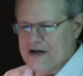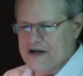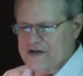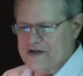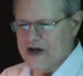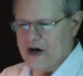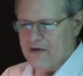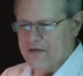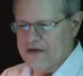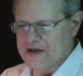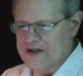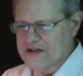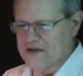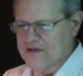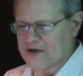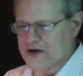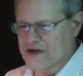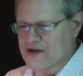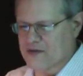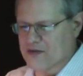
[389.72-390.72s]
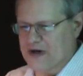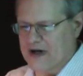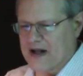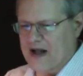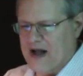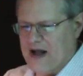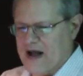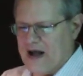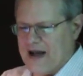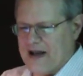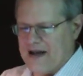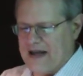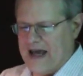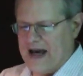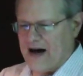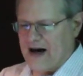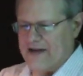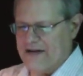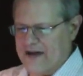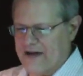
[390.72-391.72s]
So these are the versions we're in.
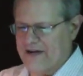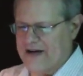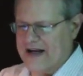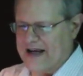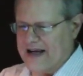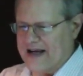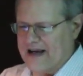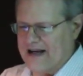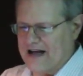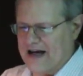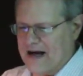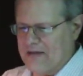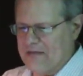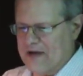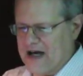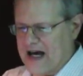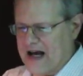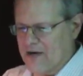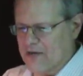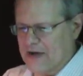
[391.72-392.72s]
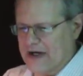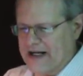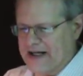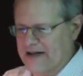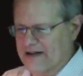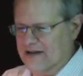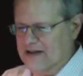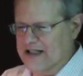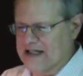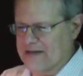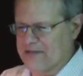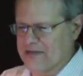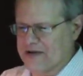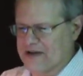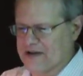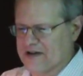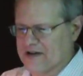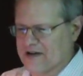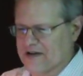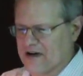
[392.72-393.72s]
Now, on the other hand, I'm not ready to leap
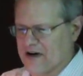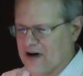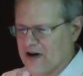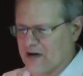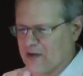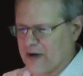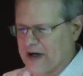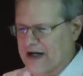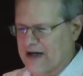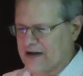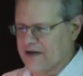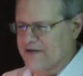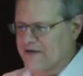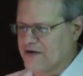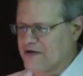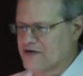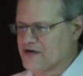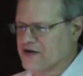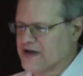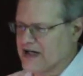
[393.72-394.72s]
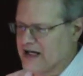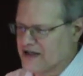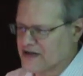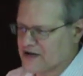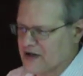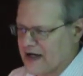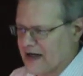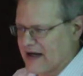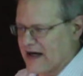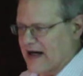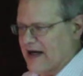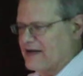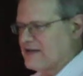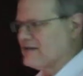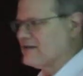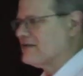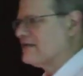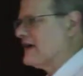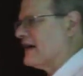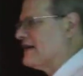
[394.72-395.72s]
into the, all the way into the future yet, so I, I, I,
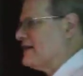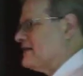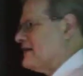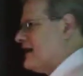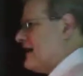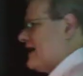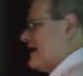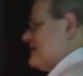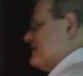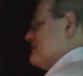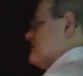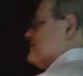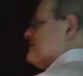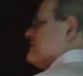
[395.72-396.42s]
I,